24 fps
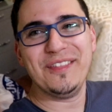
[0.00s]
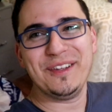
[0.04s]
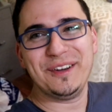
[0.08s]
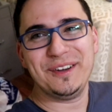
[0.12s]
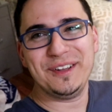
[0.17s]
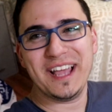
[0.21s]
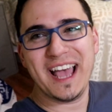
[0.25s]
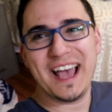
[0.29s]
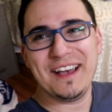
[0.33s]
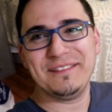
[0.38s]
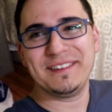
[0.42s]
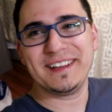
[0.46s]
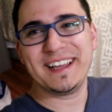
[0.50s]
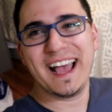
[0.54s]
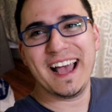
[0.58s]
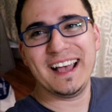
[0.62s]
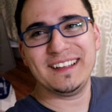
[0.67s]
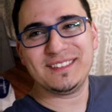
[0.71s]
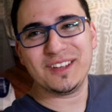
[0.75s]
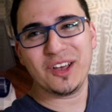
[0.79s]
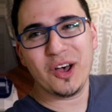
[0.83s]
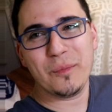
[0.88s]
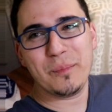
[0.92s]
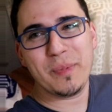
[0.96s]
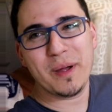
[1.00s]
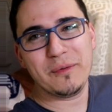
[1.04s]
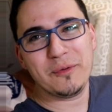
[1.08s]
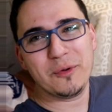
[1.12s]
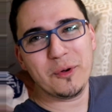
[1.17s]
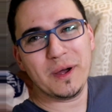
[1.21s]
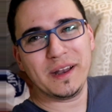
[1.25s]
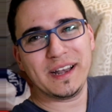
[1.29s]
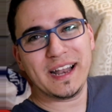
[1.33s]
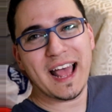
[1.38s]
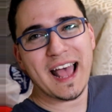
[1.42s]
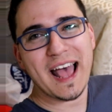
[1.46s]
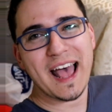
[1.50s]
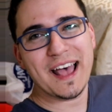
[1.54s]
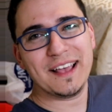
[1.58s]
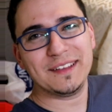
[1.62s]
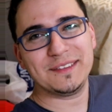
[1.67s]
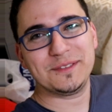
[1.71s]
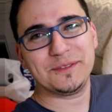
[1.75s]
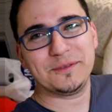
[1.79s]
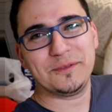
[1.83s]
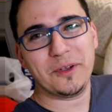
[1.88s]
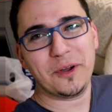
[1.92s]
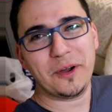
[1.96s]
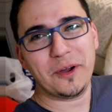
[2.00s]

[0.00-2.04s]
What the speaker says: Well, there you have it, guys. I hope everyone has